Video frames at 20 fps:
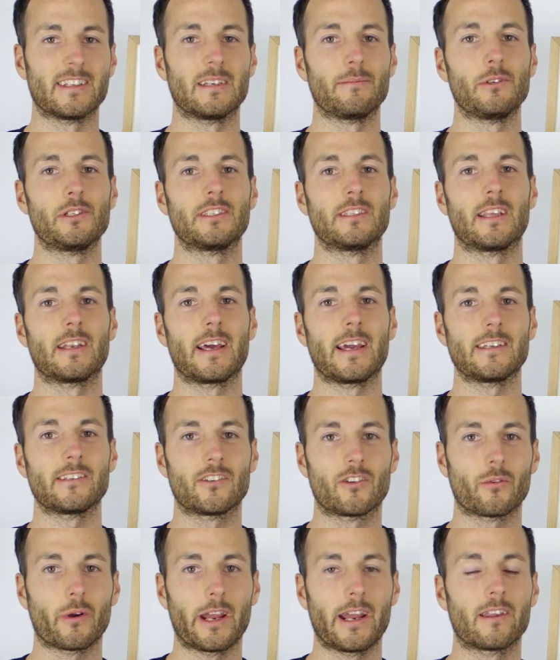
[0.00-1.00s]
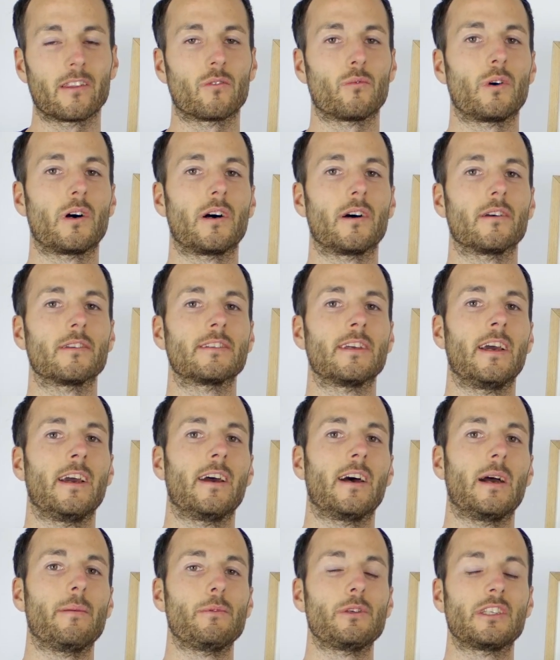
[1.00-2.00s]
I'm using the nice gray on the walls.
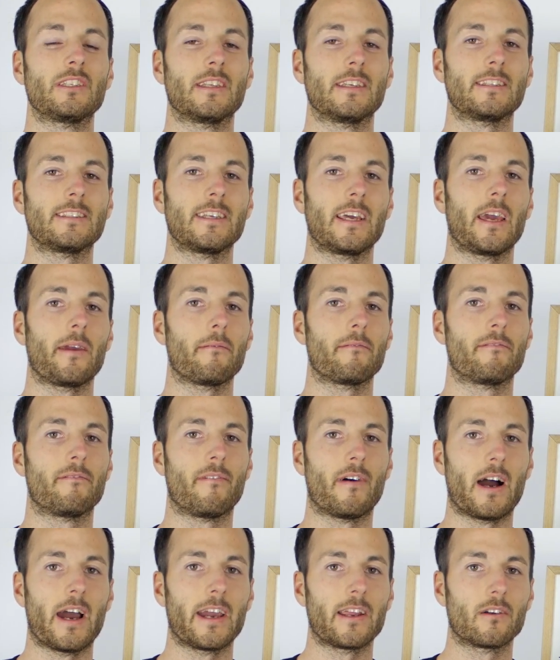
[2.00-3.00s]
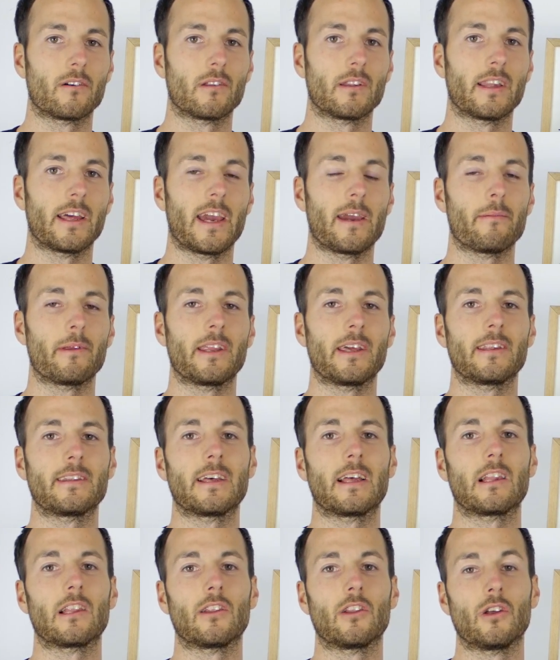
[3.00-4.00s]
I'm using the same vinyl laminate
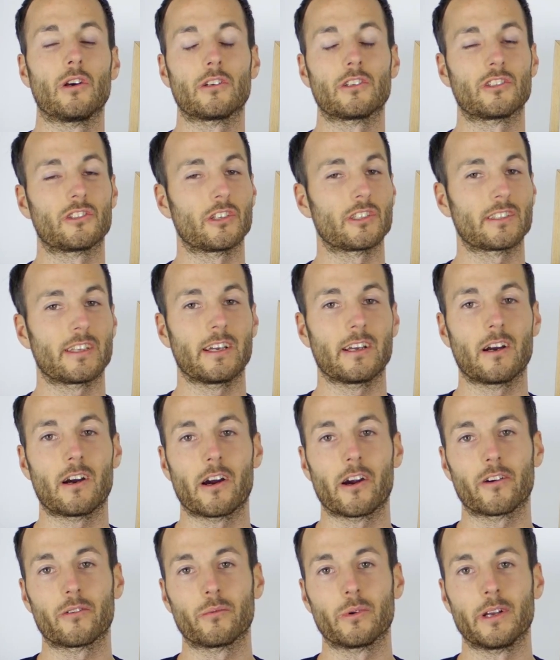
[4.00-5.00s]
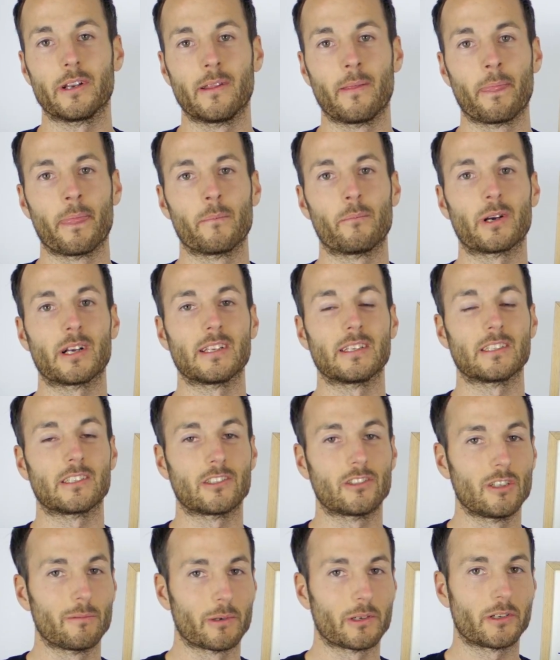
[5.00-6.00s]
that looks just like hardwood, but it is
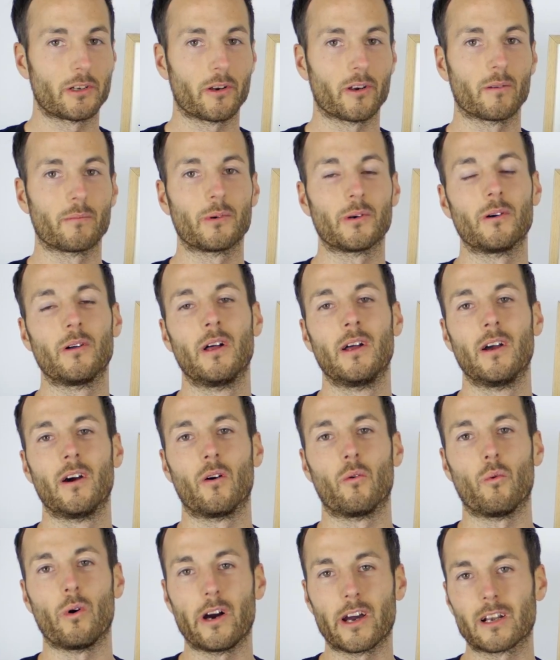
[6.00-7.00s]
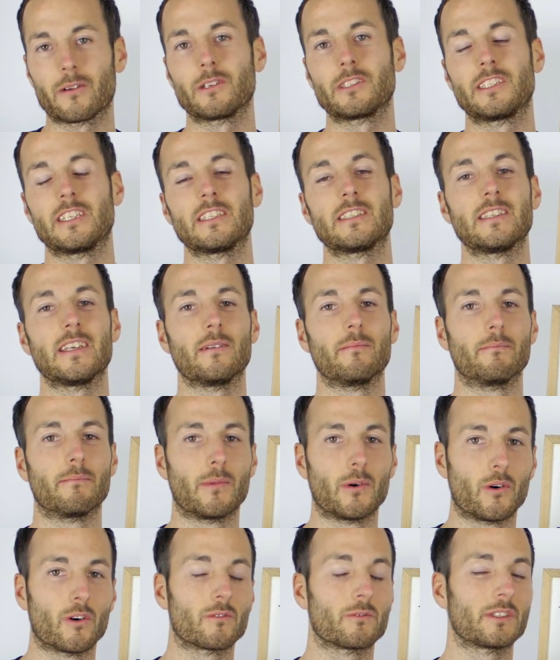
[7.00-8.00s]
super durable, water resistant,
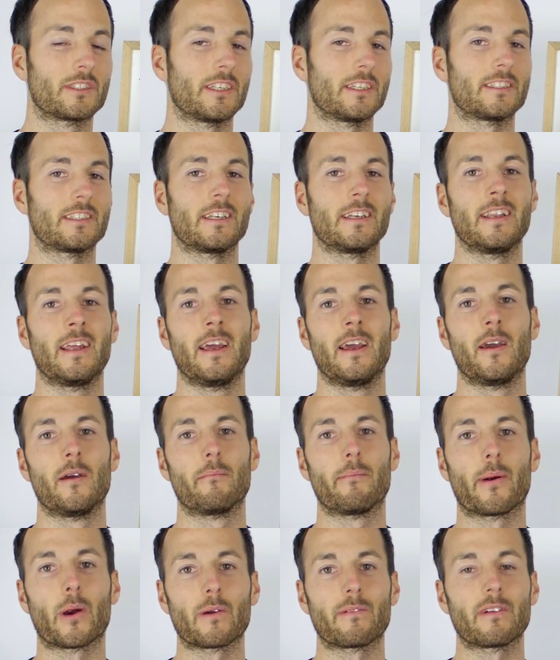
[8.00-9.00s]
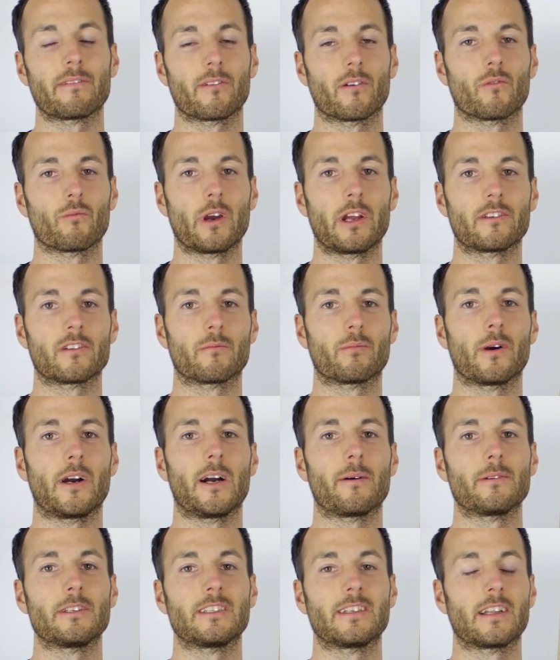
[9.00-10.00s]
mold resistant, perfect for rental
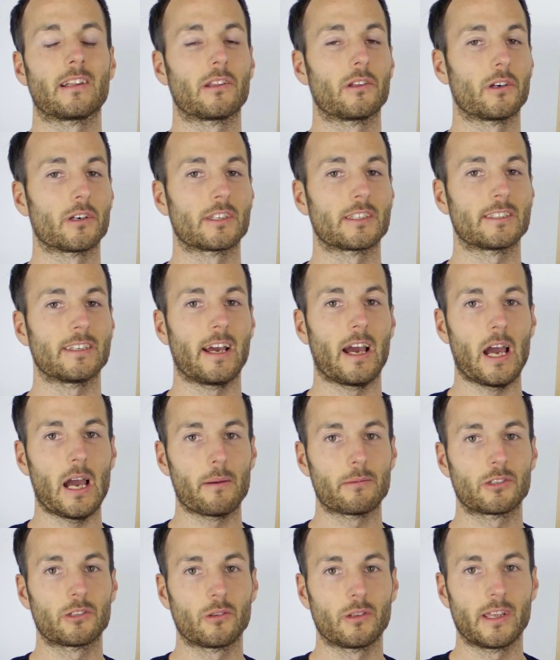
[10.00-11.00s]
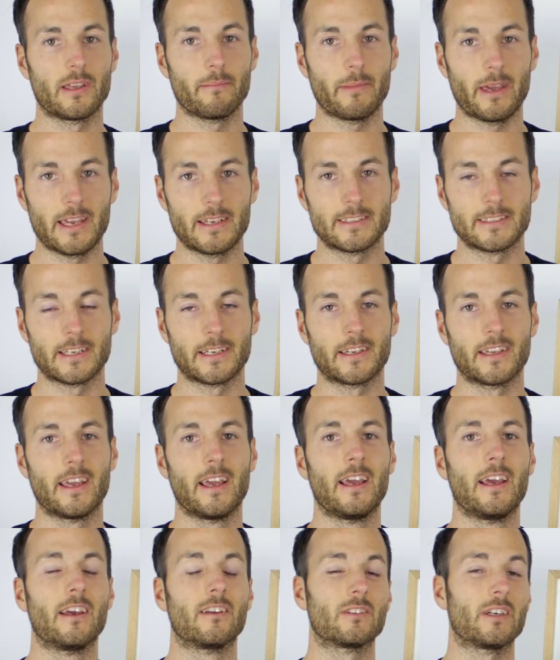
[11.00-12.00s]
properties, and it looks absolutely amazing.
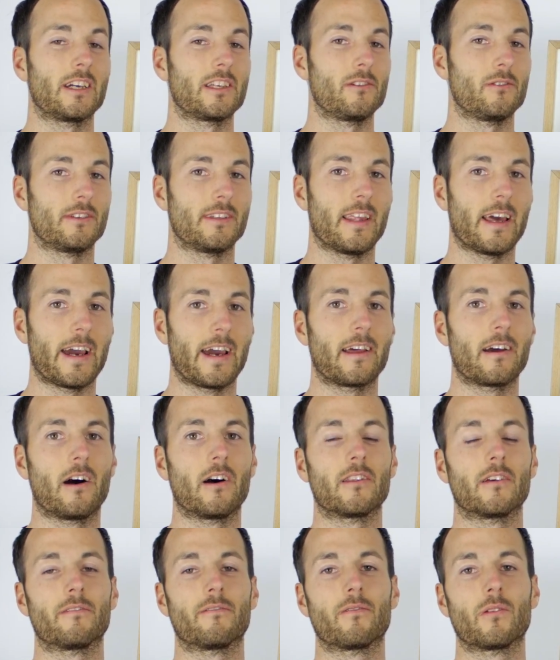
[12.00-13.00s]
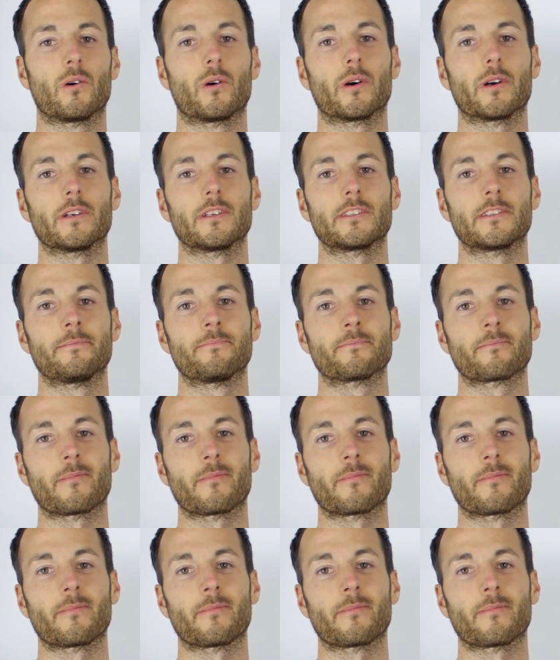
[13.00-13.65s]
So I use that on the floors.